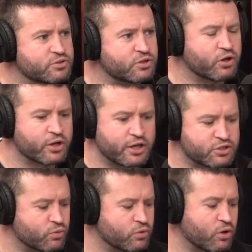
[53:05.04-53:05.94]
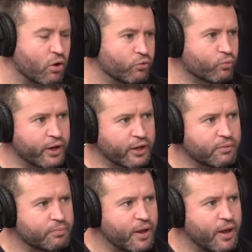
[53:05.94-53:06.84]
You got to get to a gold
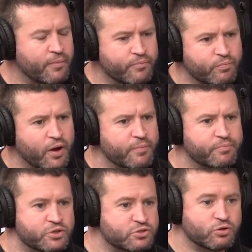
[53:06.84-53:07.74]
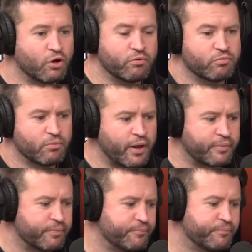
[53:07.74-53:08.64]
wing by just not
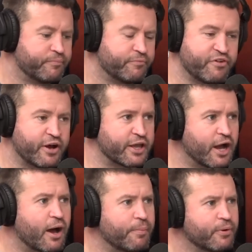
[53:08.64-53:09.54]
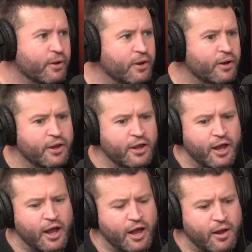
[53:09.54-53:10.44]
fucking up.
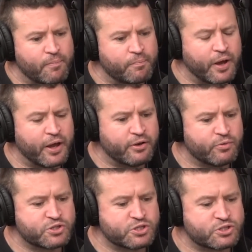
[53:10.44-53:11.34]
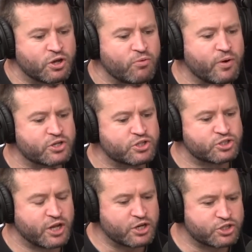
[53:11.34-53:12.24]
But there was just so much
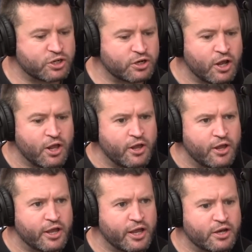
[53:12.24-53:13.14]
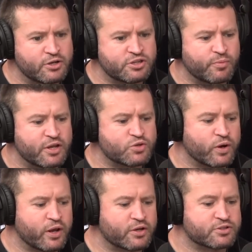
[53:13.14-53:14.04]
tension in some of these
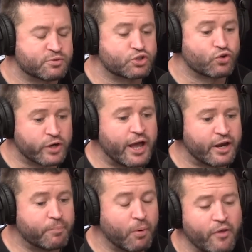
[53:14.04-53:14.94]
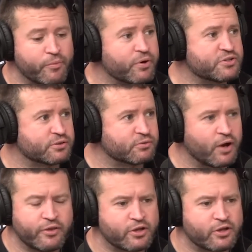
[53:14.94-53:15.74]
wings that was created by the prison, right?